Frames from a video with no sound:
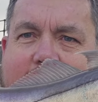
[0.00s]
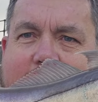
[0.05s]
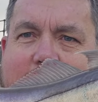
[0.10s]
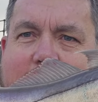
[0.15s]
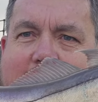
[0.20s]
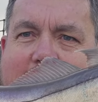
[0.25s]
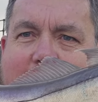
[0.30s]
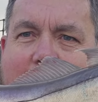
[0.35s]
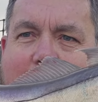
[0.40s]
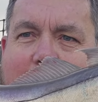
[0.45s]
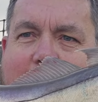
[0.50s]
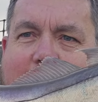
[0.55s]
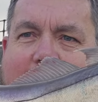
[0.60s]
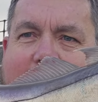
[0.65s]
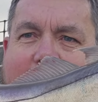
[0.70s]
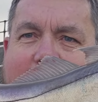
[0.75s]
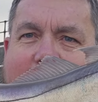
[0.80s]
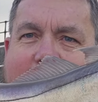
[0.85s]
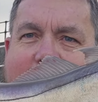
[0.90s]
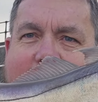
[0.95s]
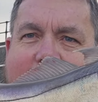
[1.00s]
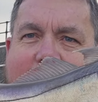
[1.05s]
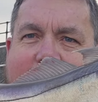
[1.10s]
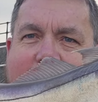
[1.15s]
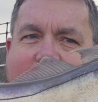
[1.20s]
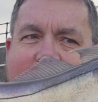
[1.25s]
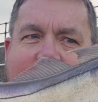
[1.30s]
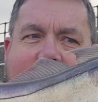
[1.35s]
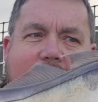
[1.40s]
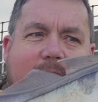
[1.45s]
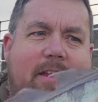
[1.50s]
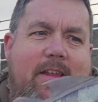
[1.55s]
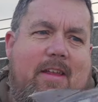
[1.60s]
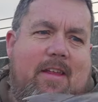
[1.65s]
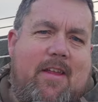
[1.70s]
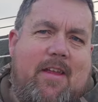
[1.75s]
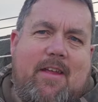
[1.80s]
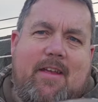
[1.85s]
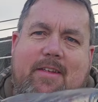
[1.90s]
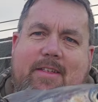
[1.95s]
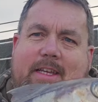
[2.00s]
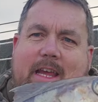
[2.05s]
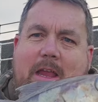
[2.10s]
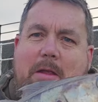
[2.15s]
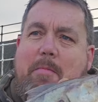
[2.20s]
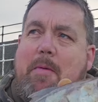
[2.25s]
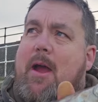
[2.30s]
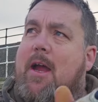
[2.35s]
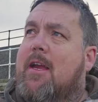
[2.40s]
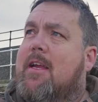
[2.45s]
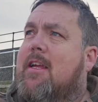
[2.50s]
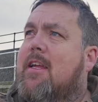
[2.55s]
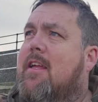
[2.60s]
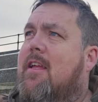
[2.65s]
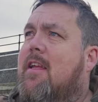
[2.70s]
made up with that. Let's get it back.